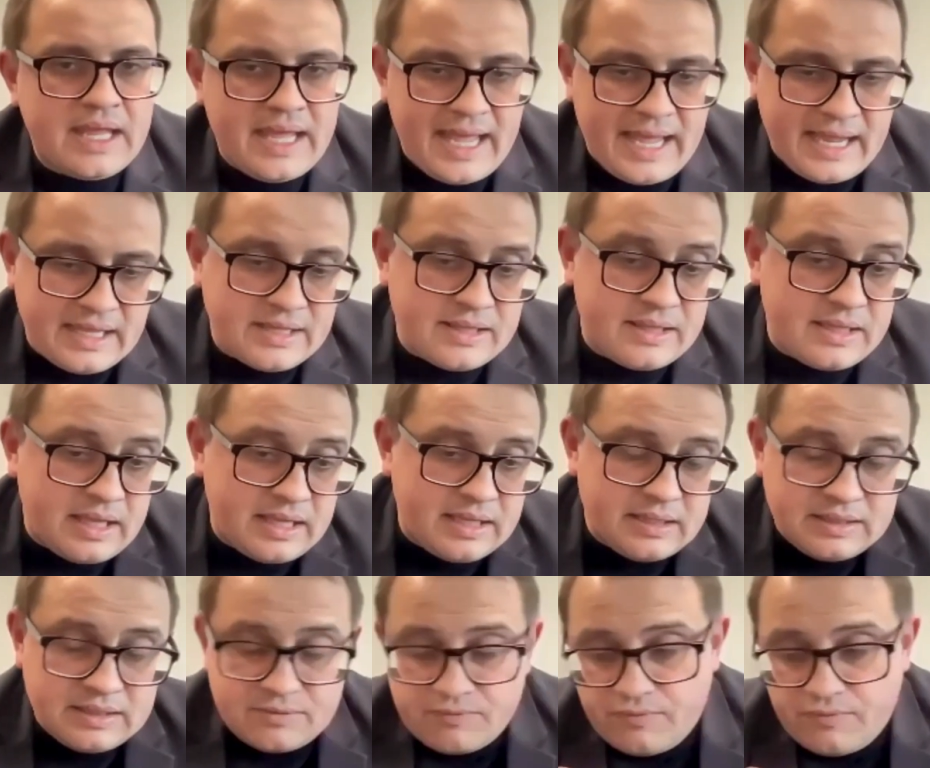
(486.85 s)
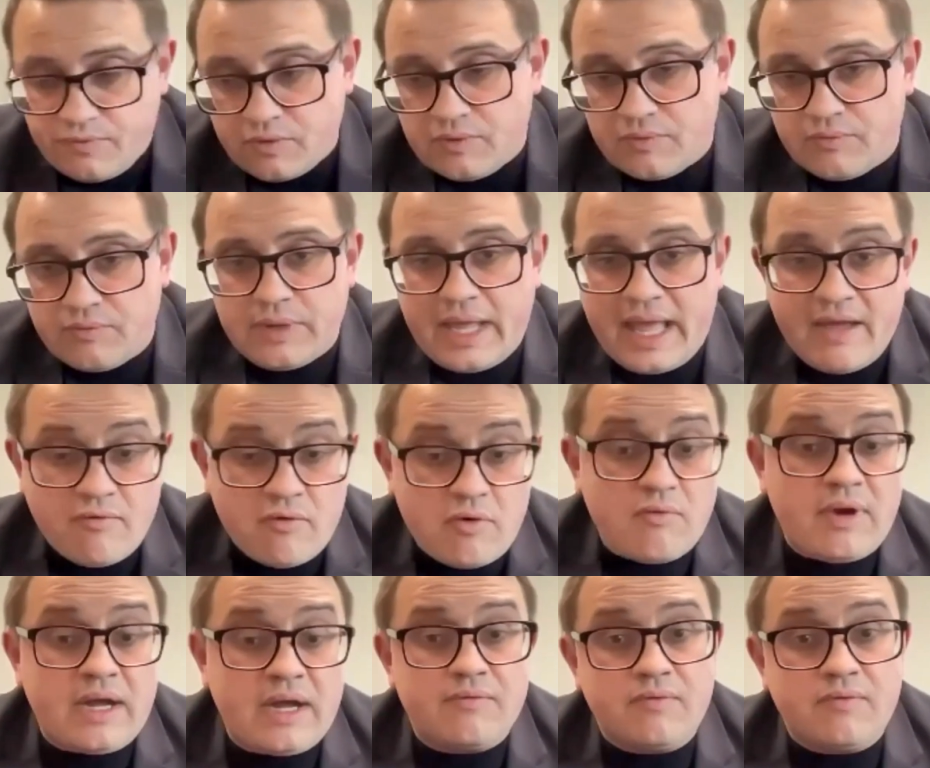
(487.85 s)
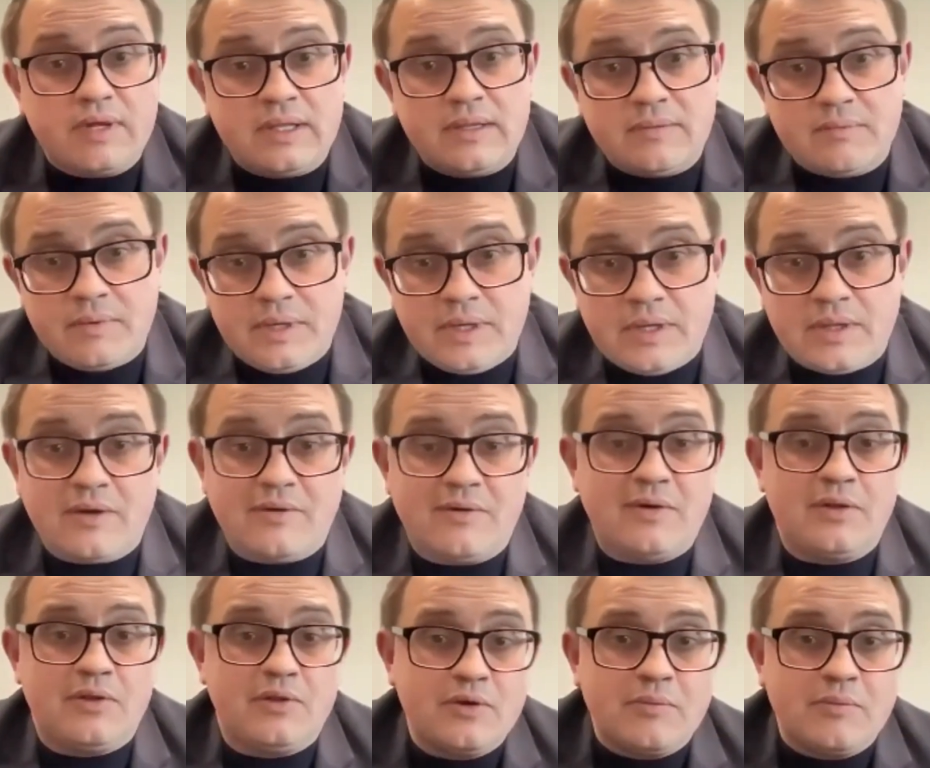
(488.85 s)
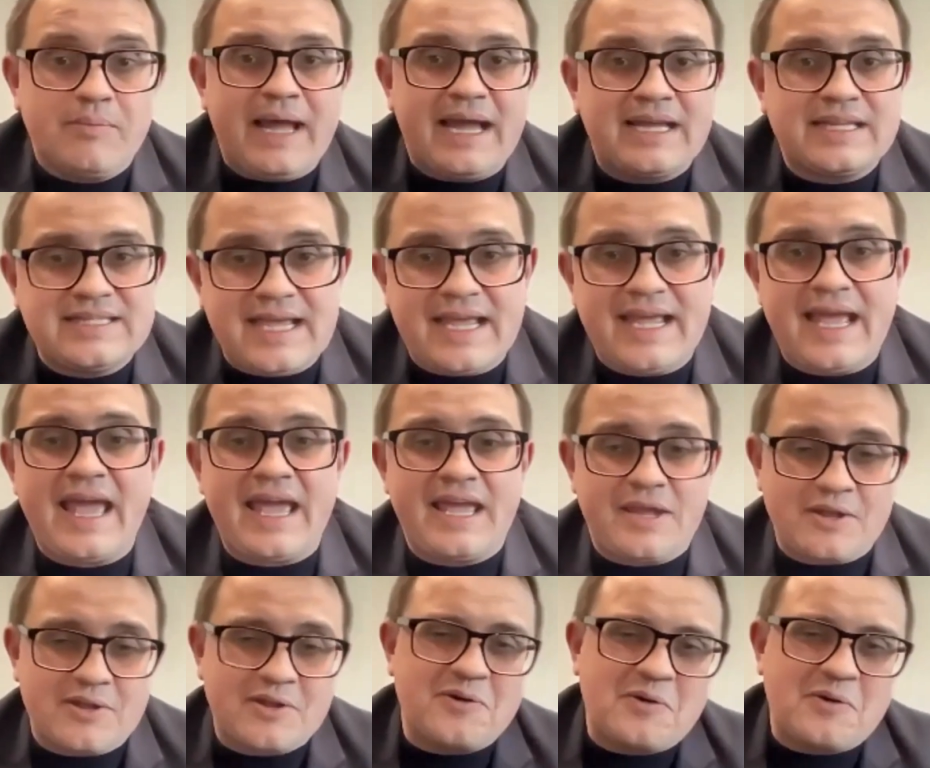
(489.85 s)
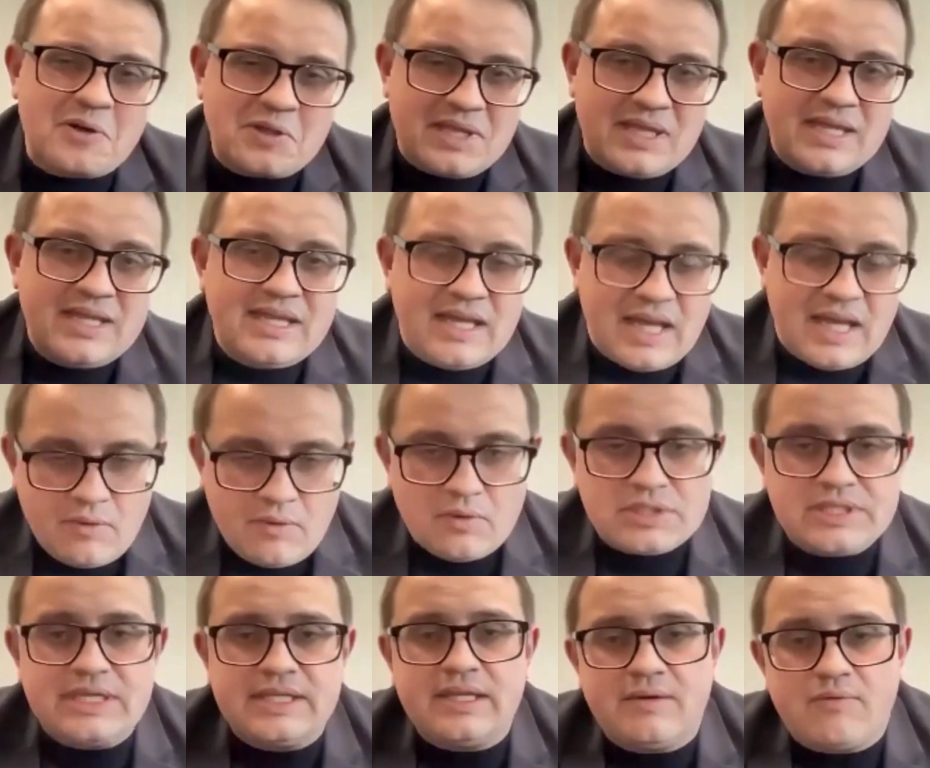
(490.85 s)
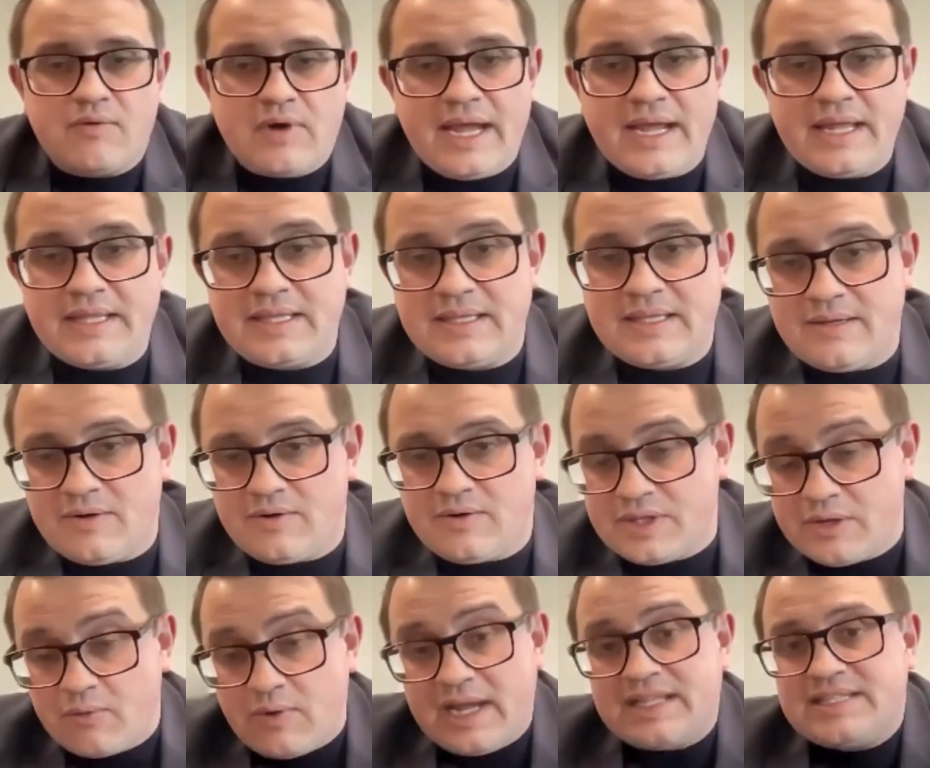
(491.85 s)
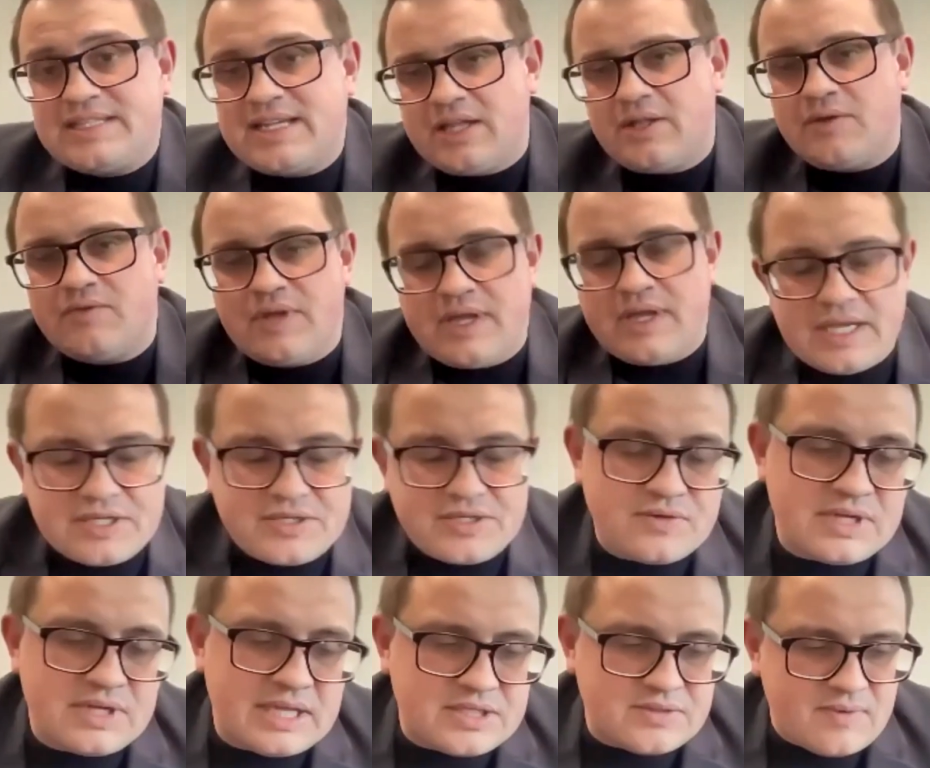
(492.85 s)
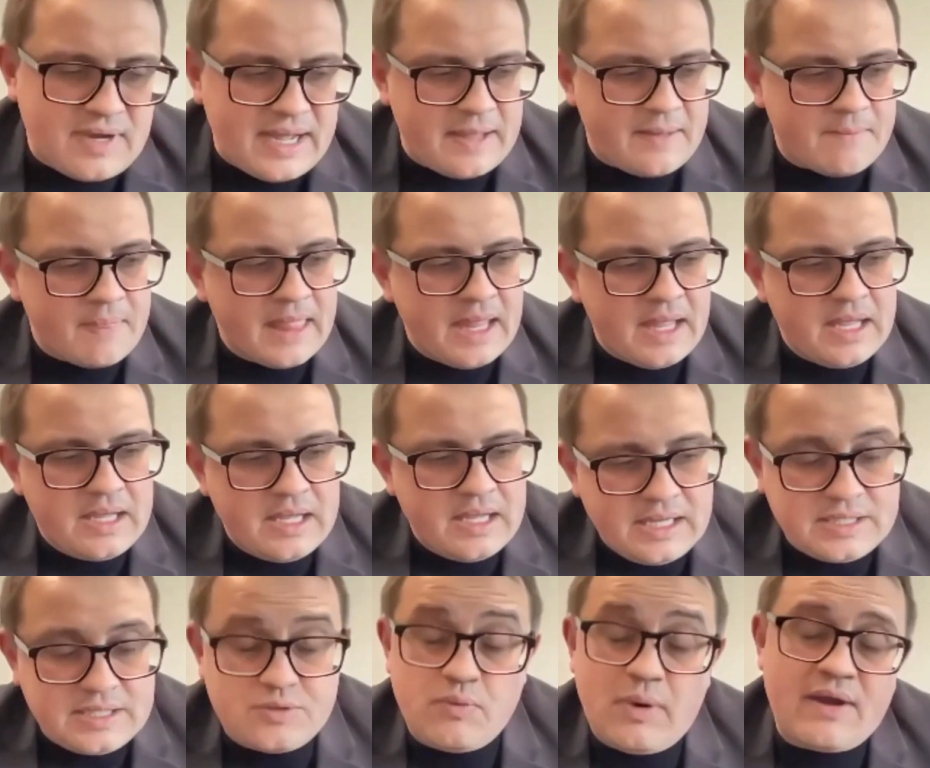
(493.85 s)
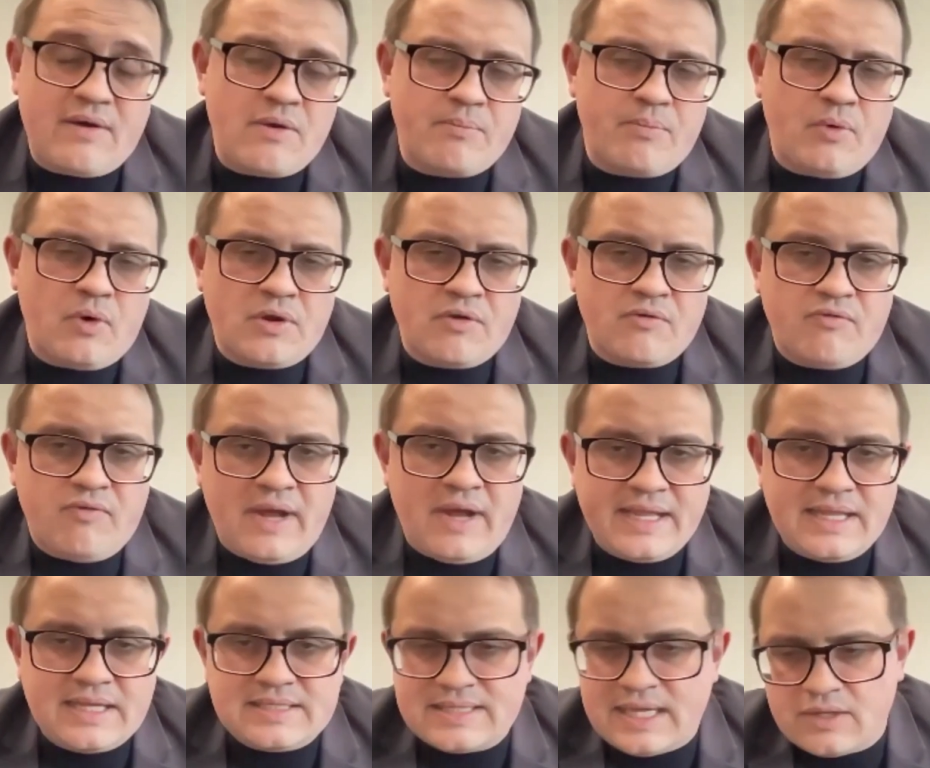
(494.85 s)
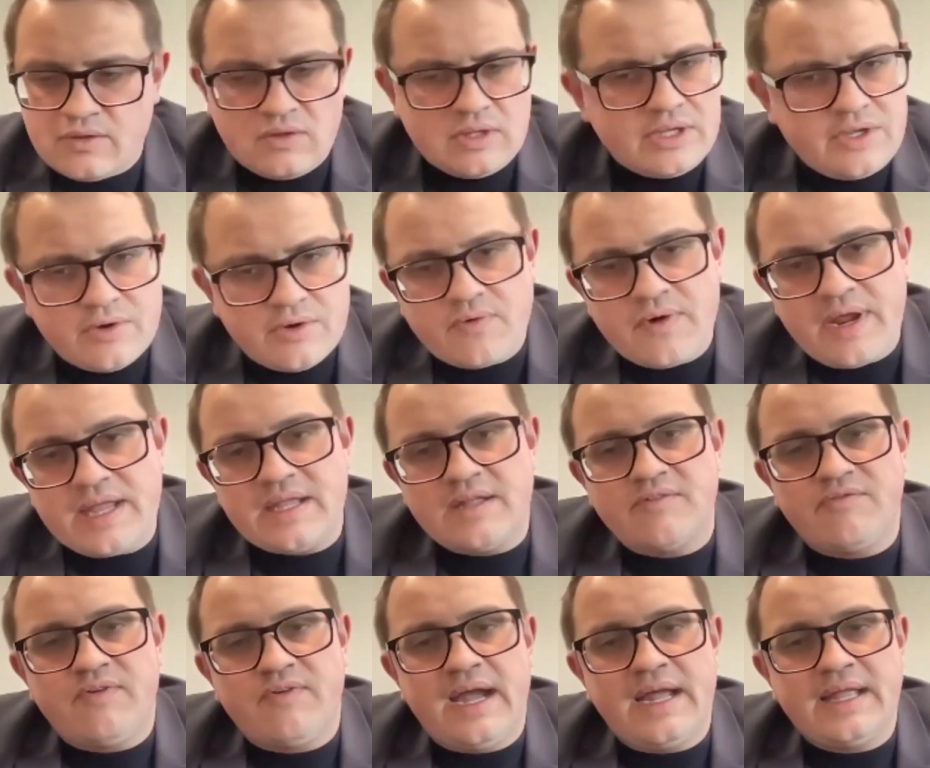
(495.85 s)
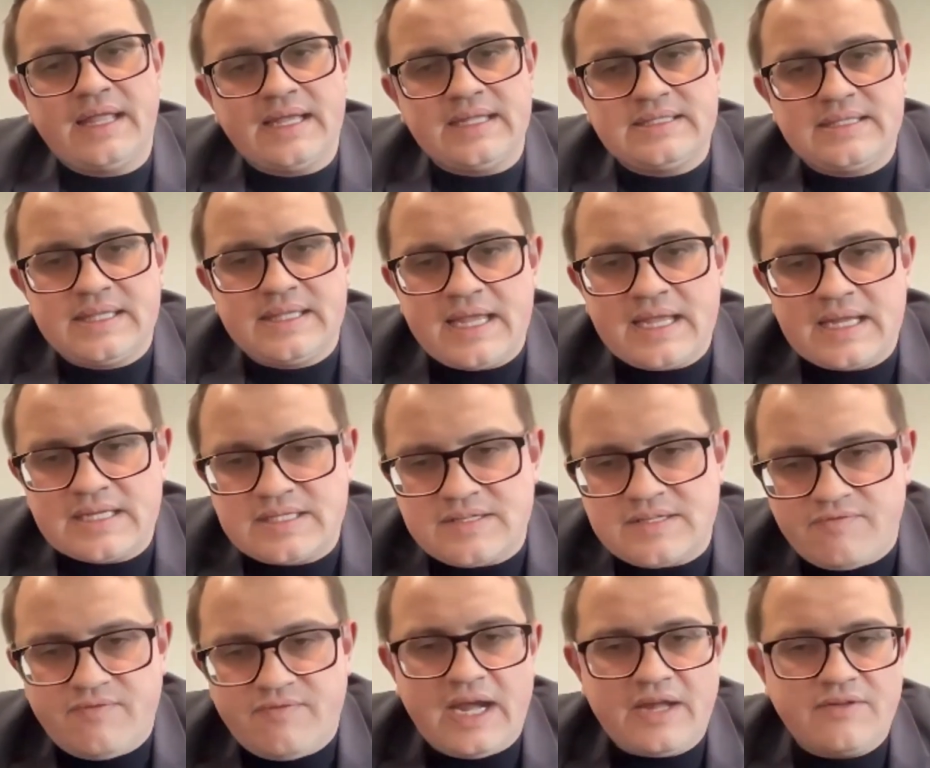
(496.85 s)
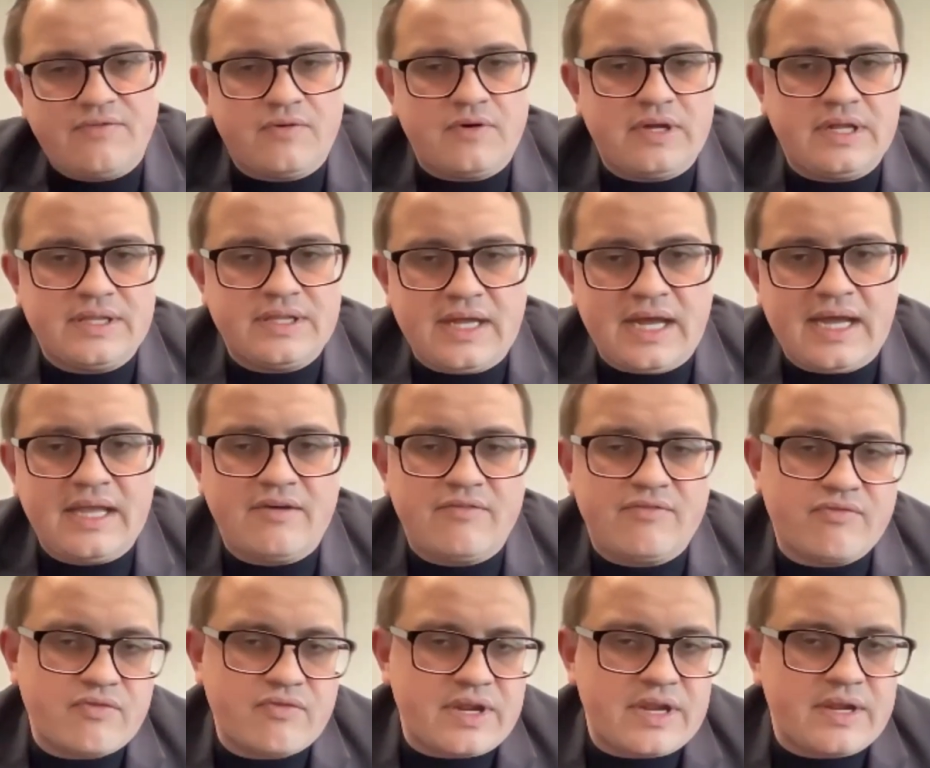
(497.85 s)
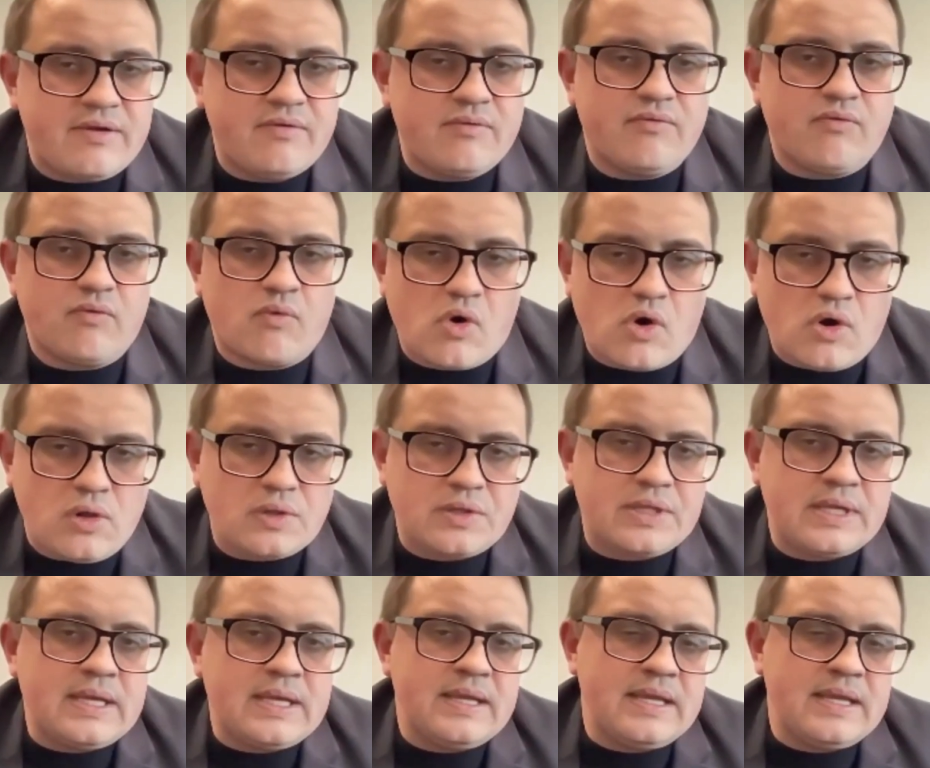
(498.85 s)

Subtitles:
And for everyone will, look back and say, hey, you know what, I was on the right side of the history. That's why it's a very important fight. It's not only a Ukrainian fight. I think it's a fight for entire free world.